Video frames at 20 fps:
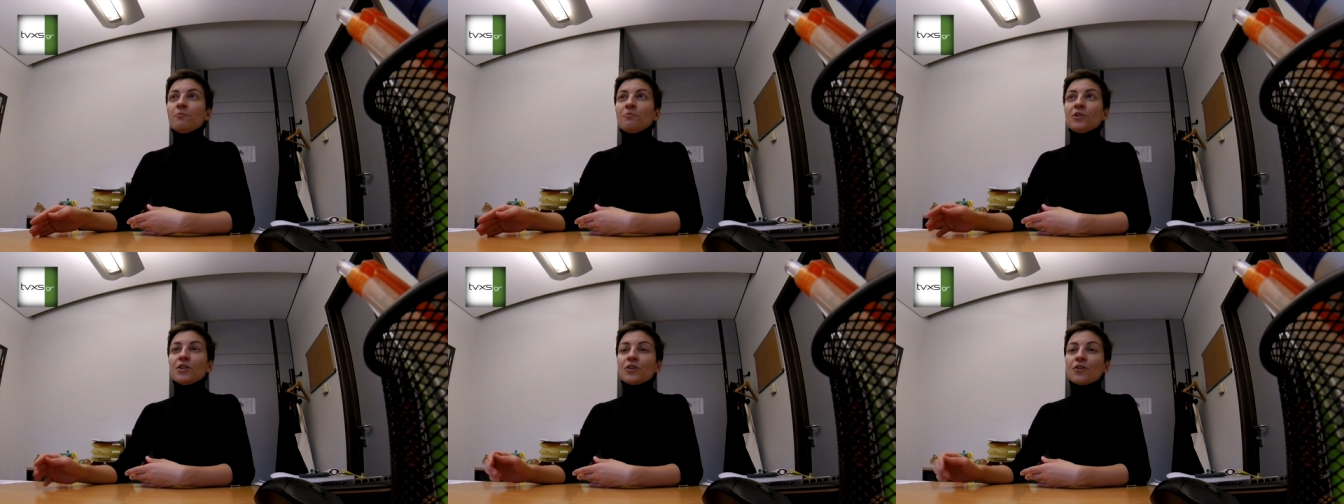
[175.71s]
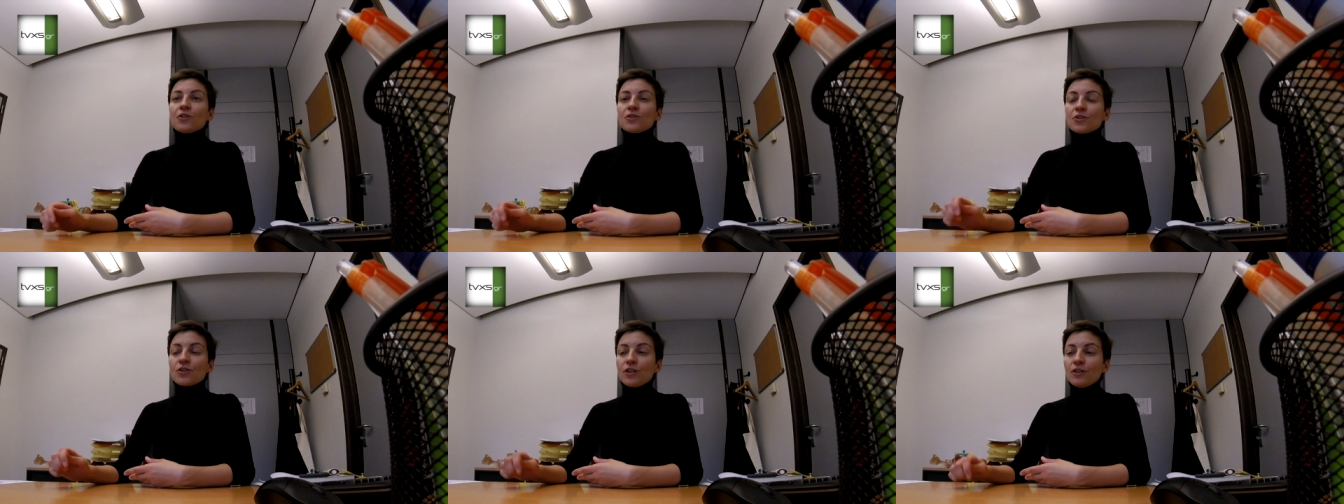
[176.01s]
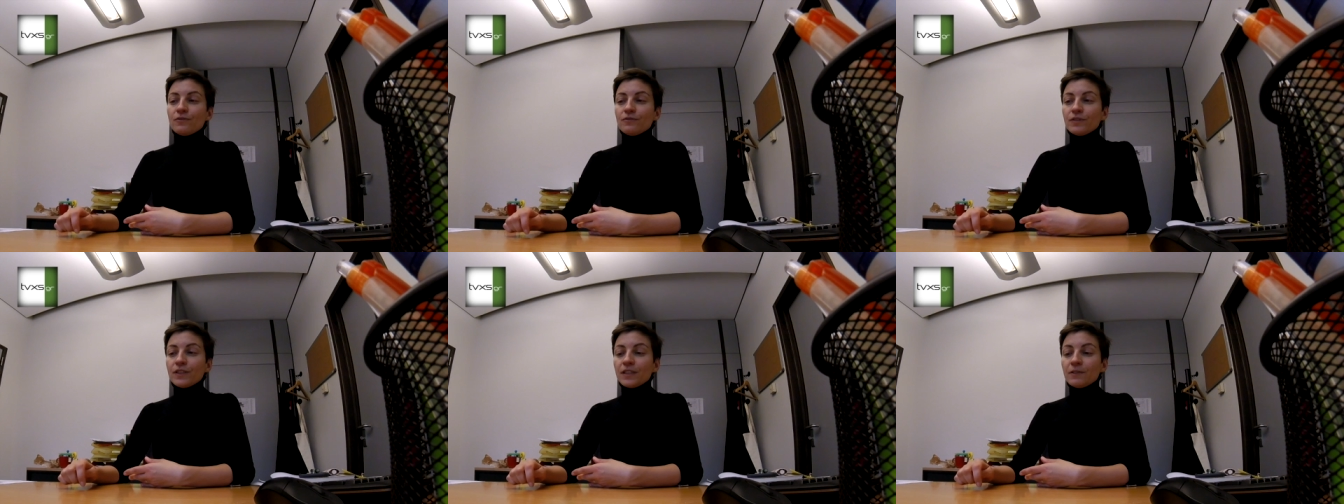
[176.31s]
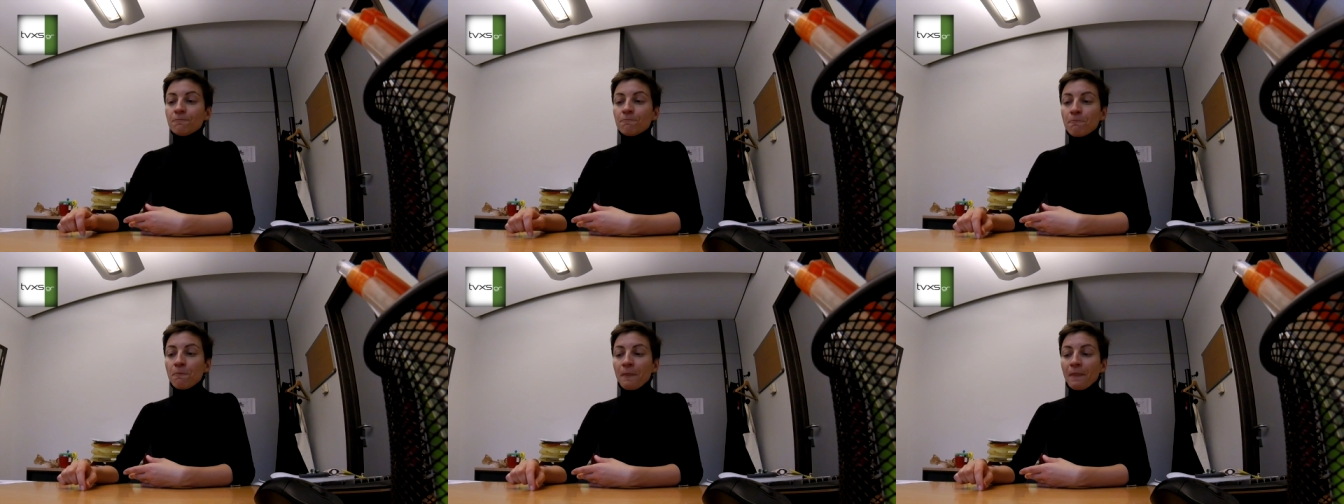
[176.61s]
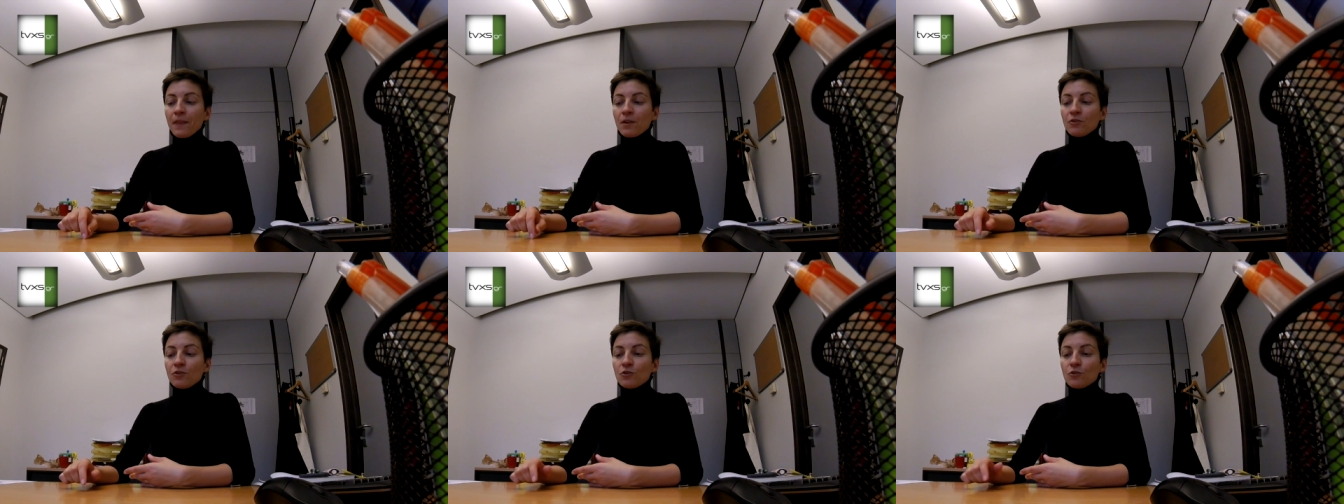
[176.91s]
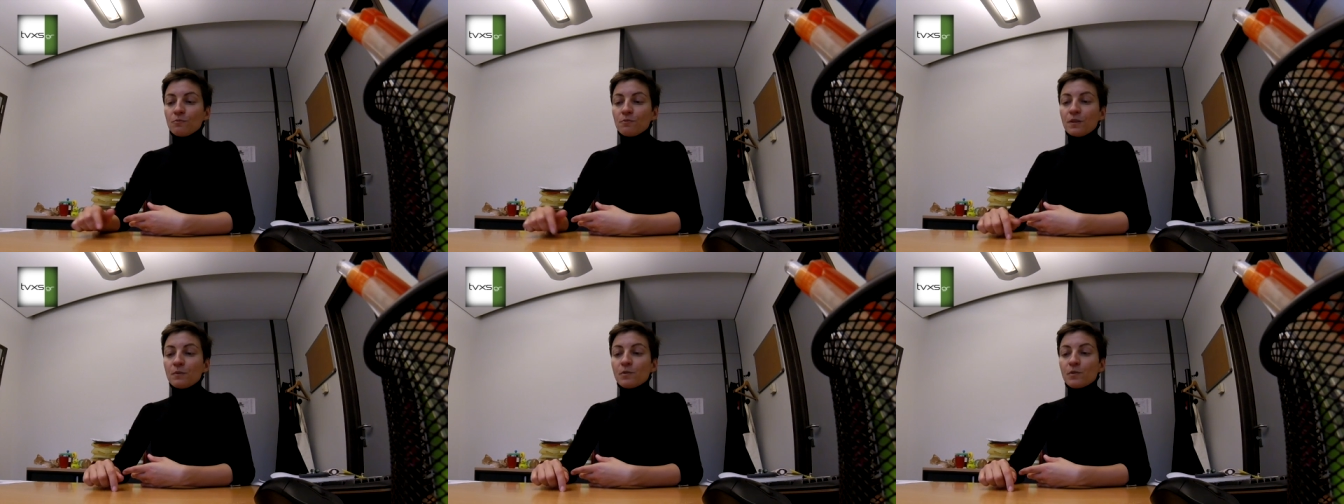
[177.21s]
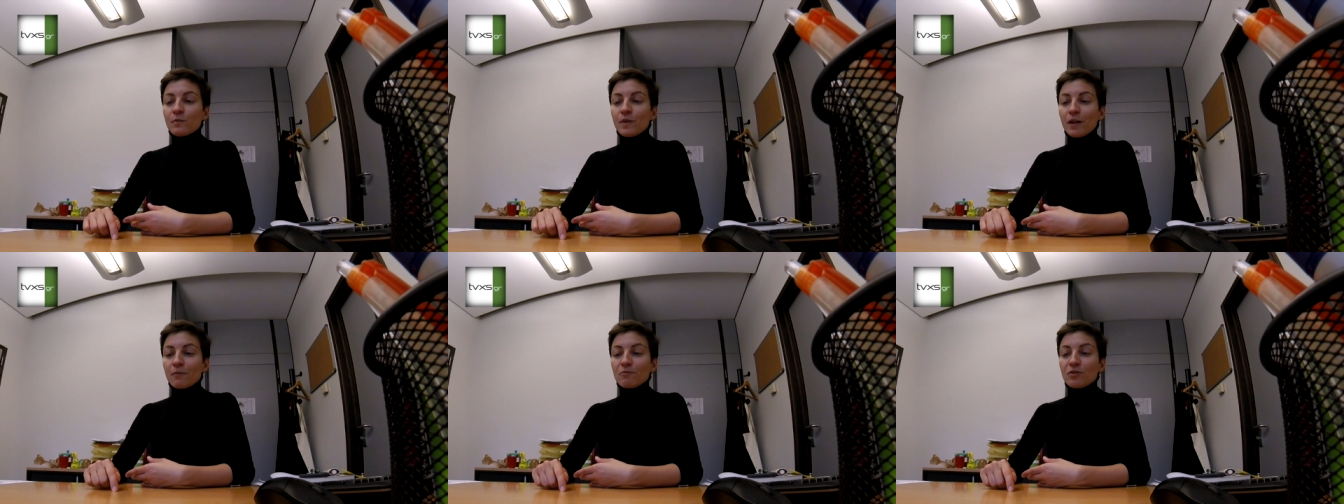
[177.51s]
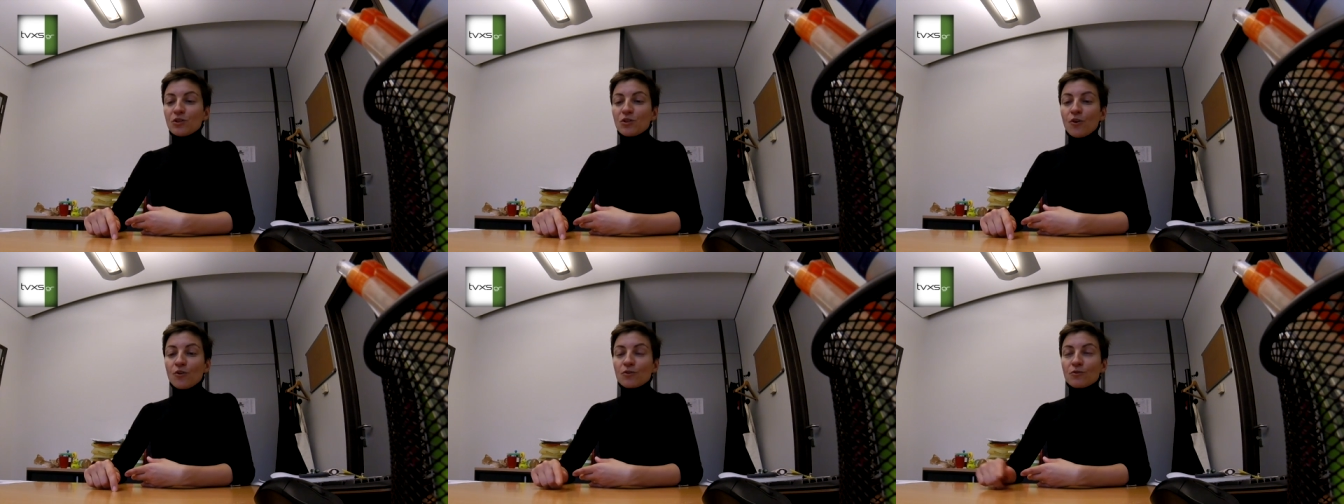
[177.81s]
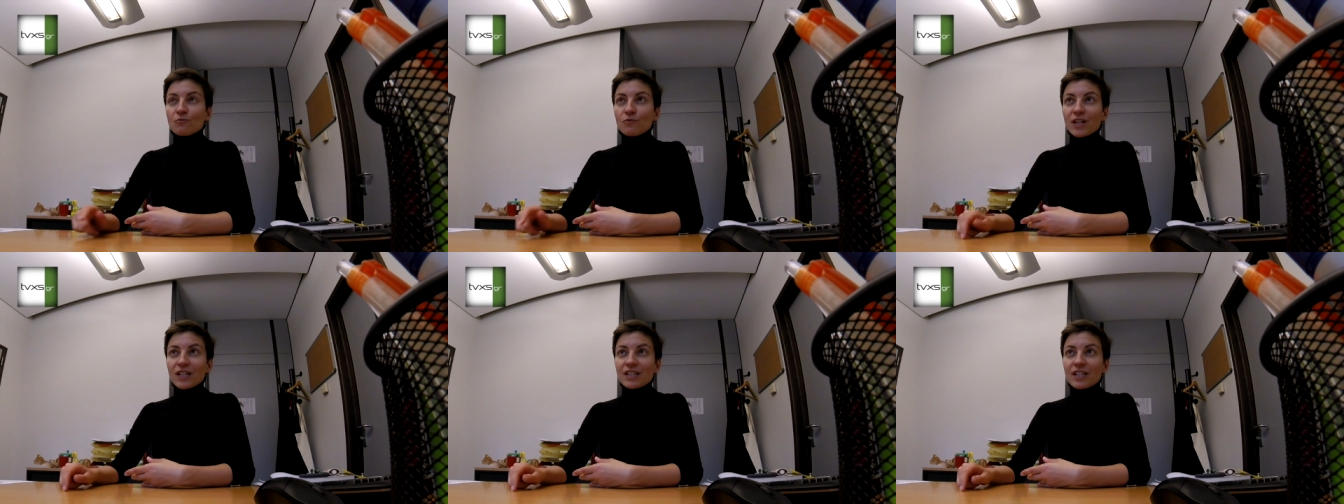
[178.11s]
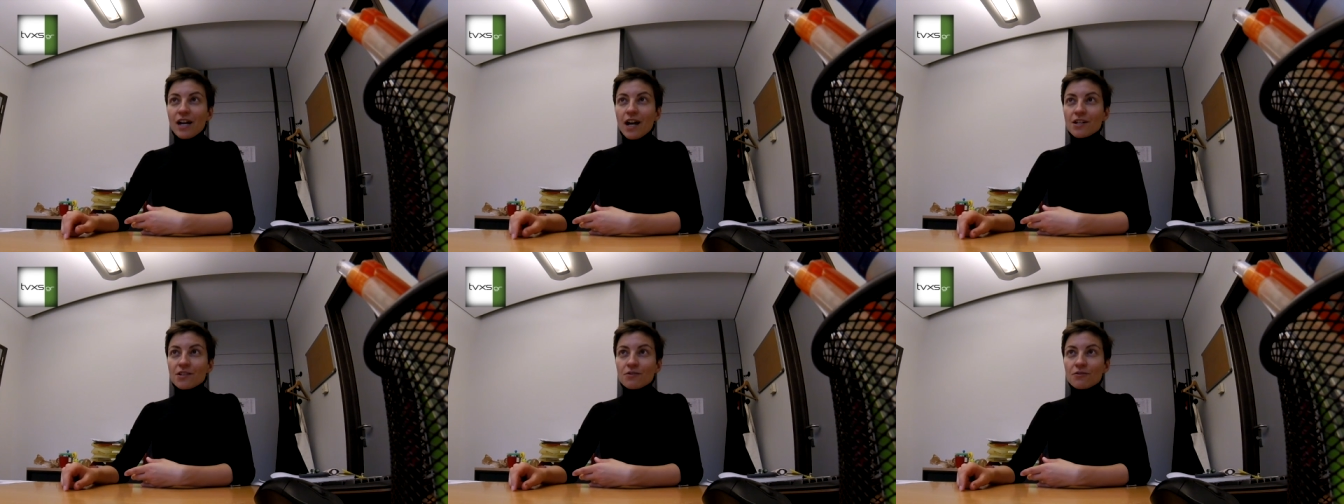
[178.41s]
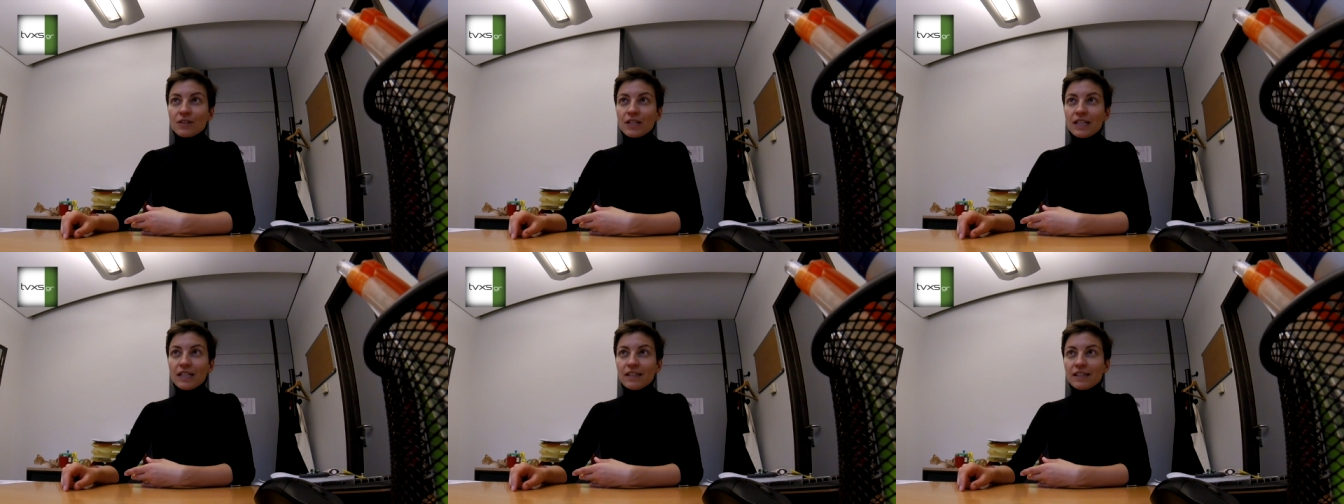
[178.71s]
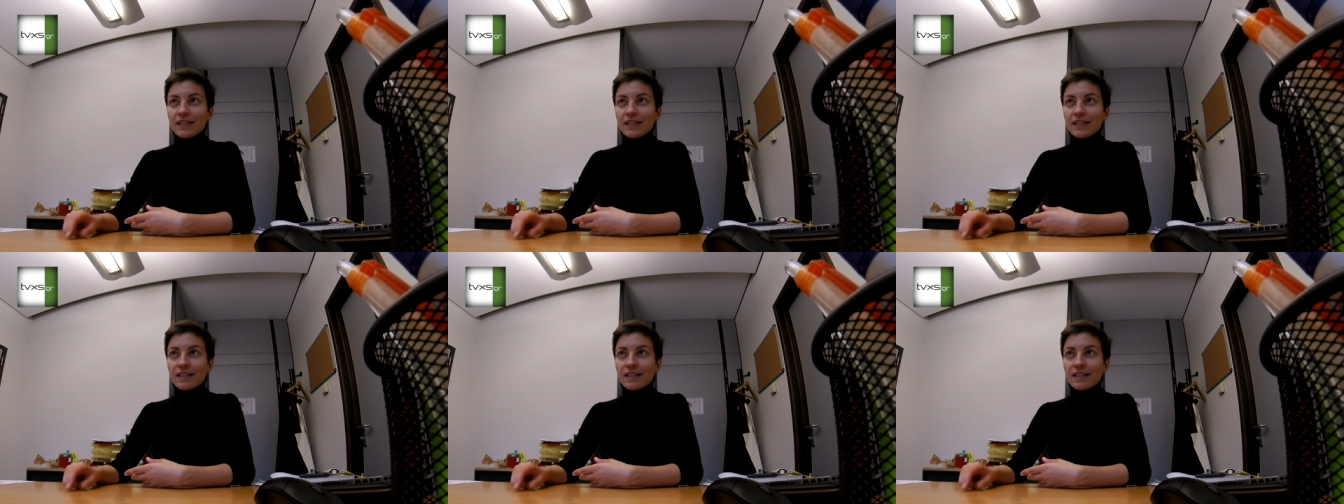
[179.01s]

because often, you know, people might be known in one country,